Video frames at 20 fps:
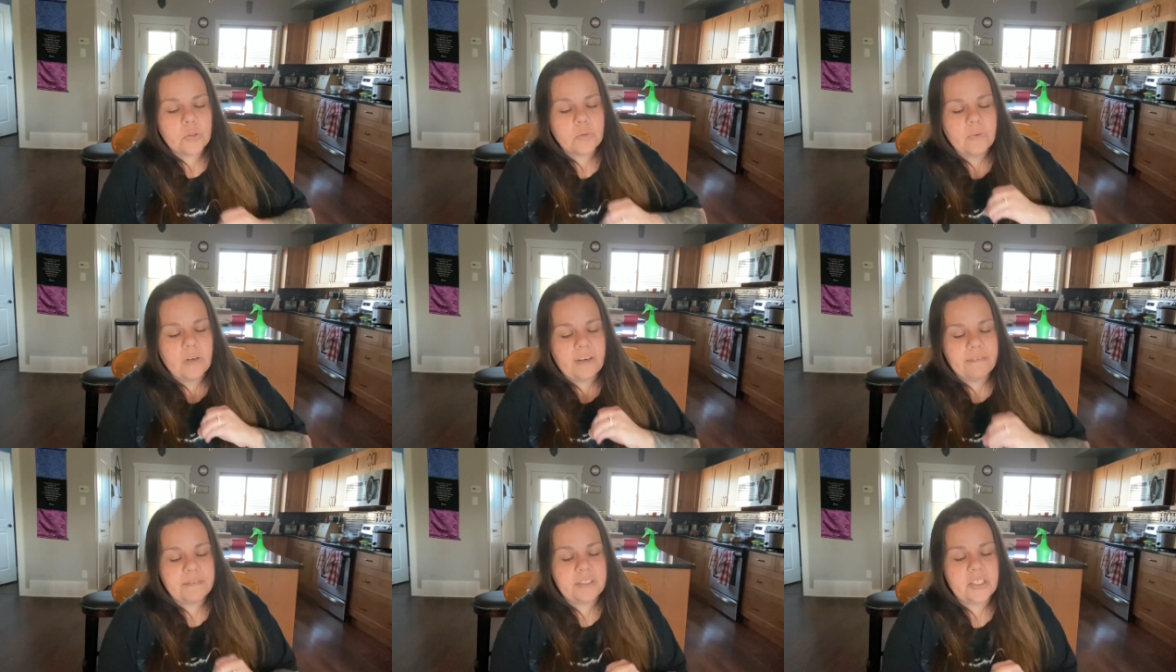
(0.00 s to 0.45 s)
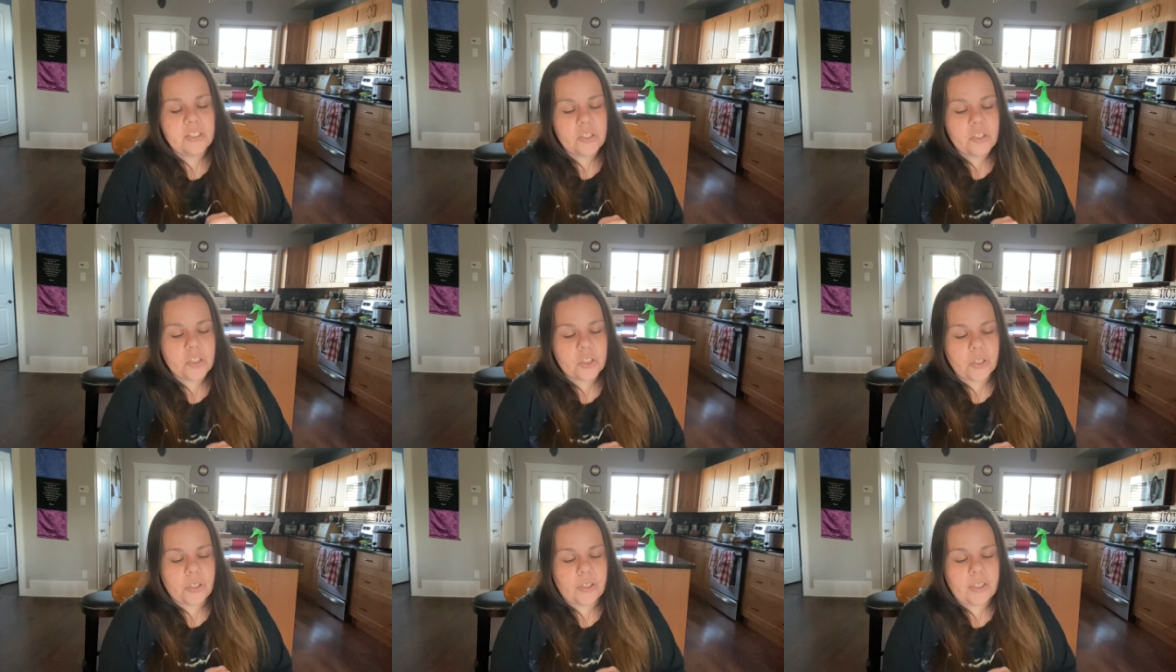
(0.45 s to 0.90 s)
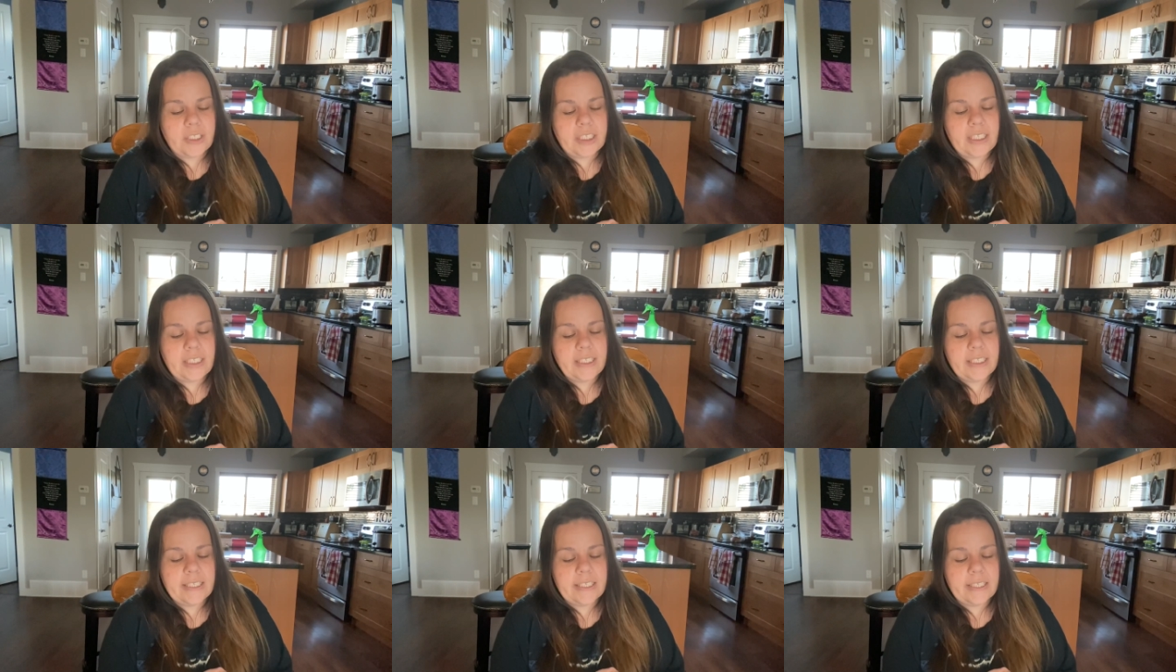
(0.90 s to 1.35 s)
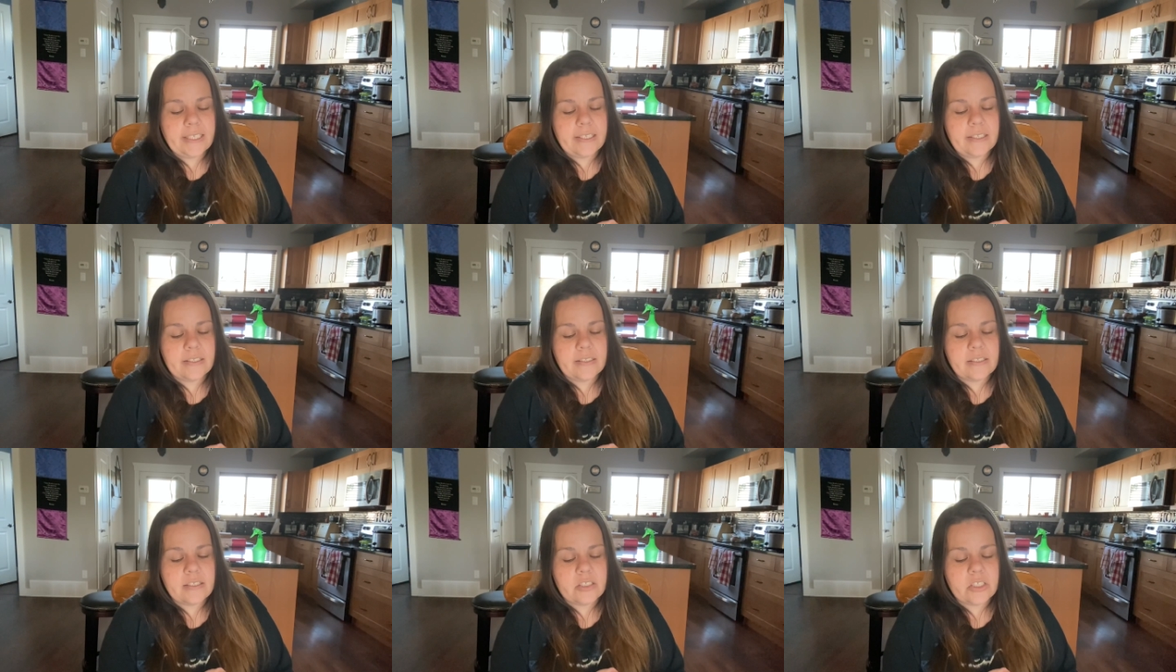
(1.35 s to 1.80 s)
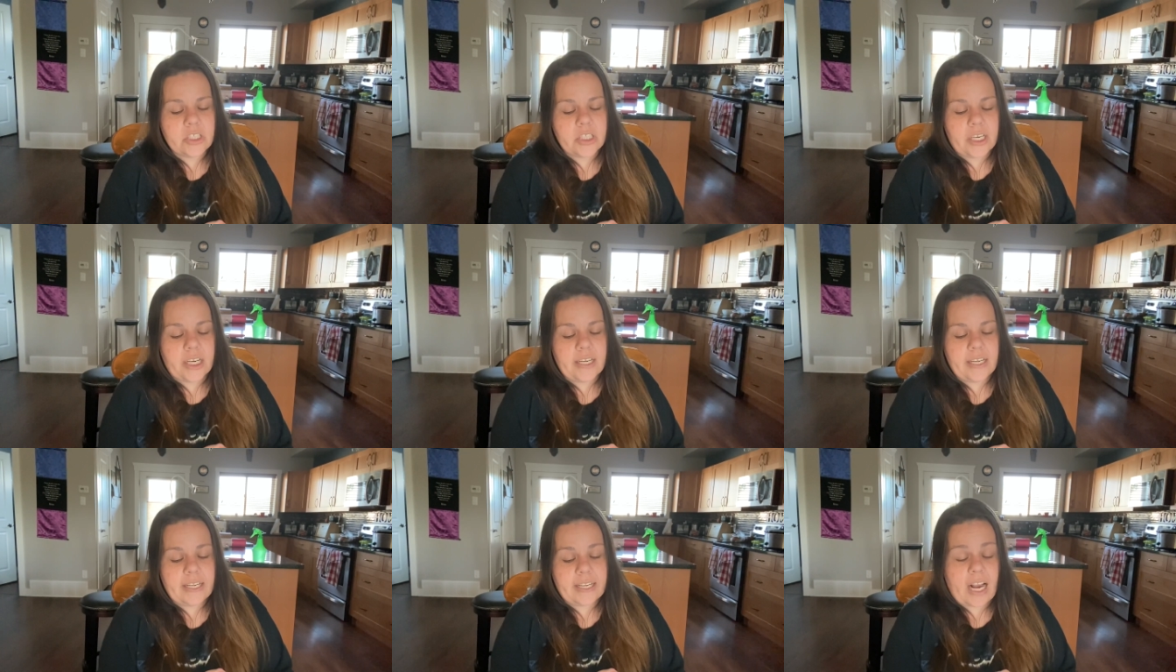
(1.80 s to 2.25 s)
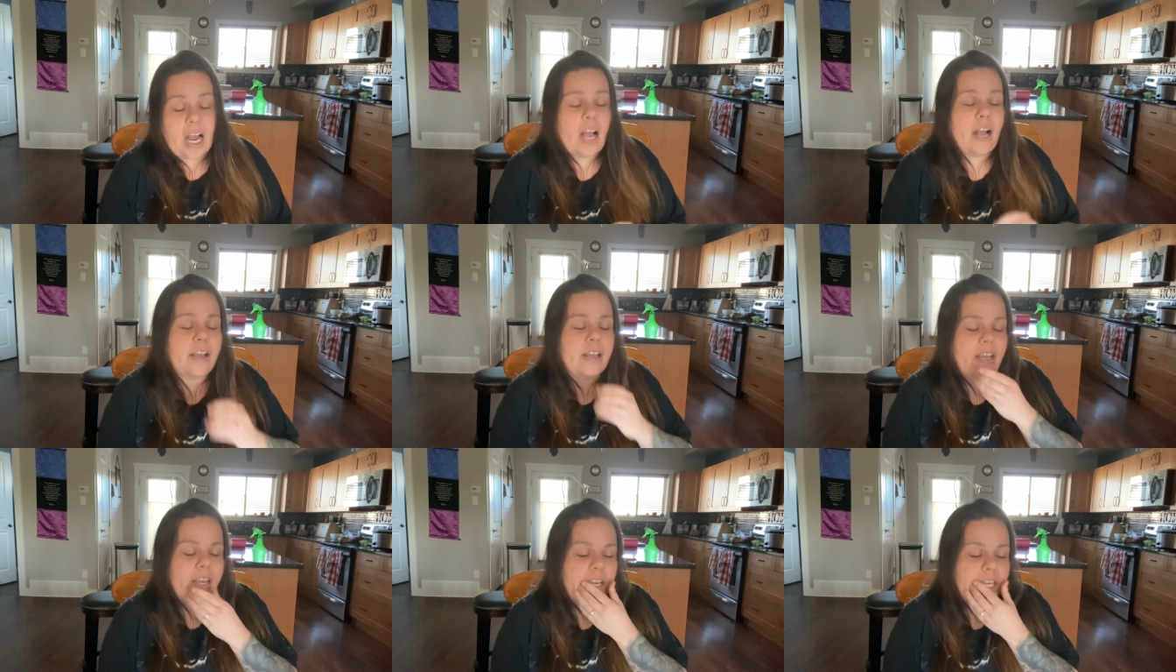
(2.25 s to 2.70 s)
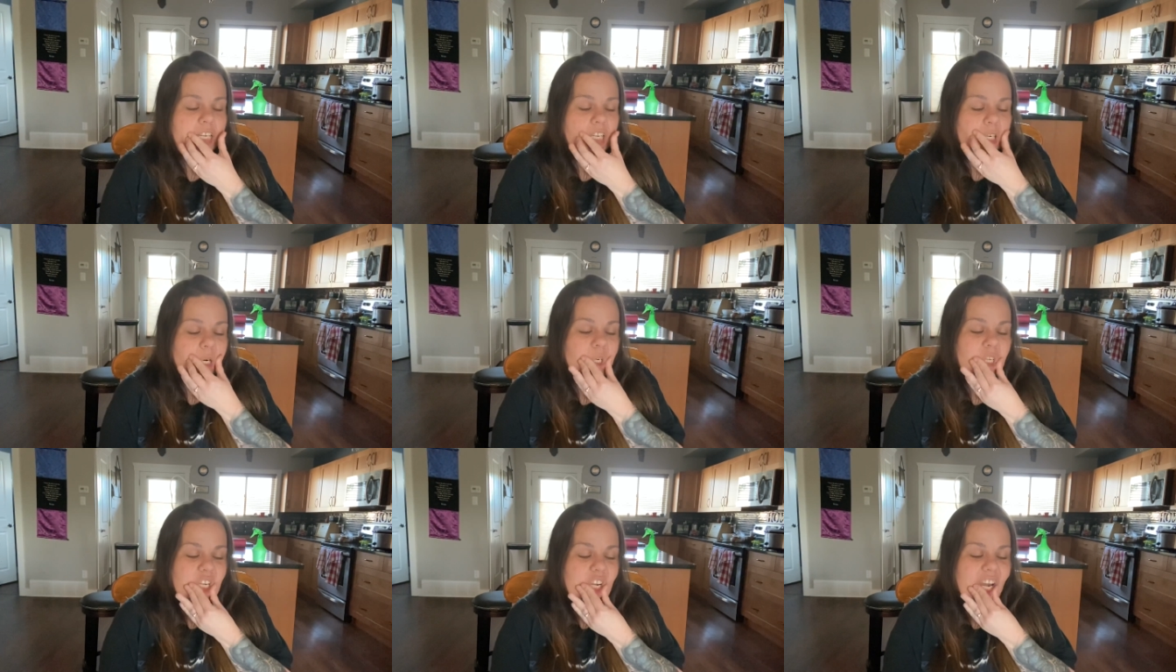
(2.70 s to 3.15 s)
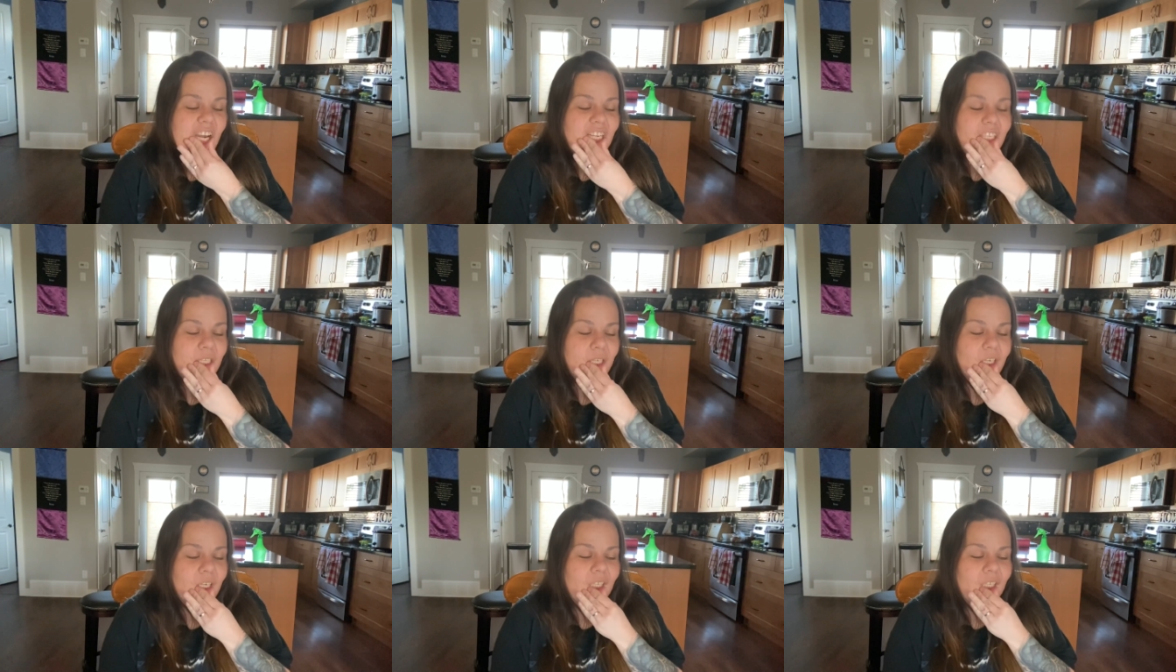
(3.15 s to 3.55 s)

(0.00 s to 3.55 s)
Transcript: of this journey is just like you guys